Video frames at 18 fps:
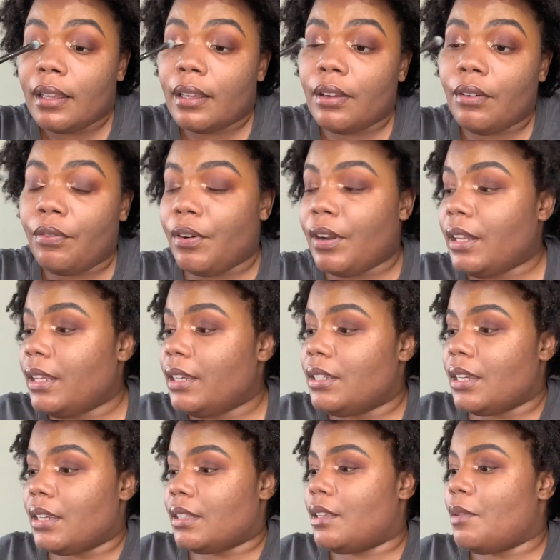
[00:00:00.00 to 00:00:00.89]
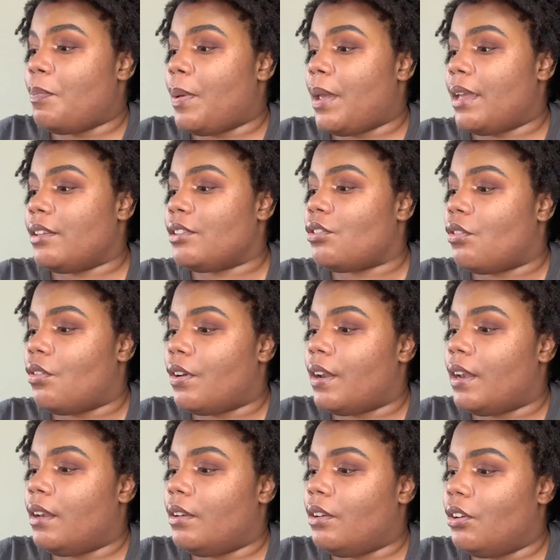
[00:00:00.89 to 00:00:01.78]
it really just depends
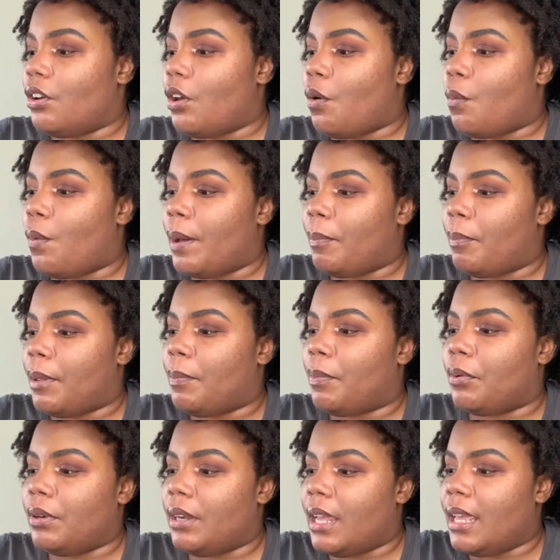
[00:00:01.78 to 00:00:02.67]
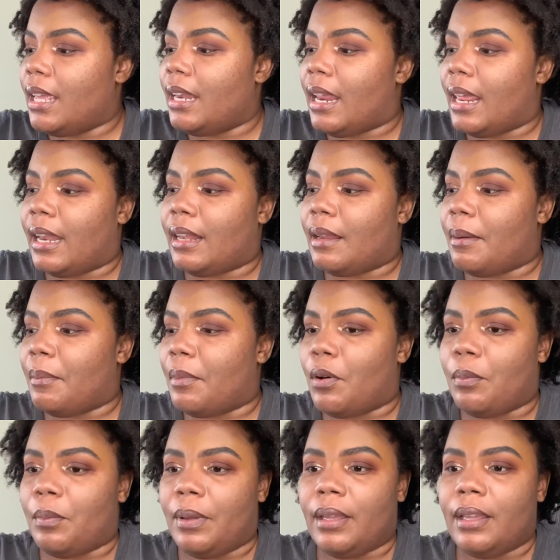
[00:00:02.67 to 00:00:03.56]
on, you know, what people need at that
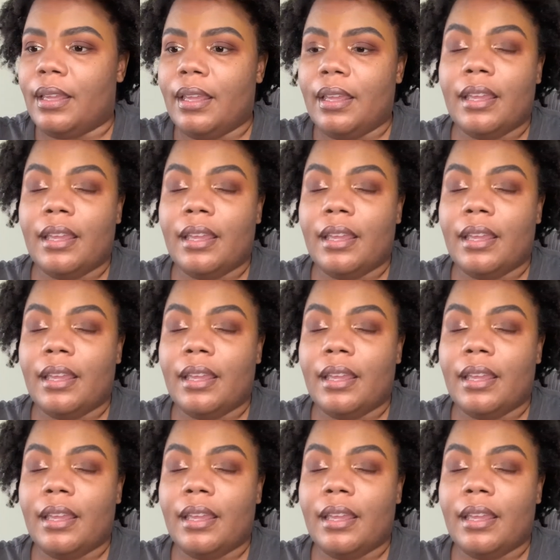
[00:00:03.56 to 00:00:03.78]
moment.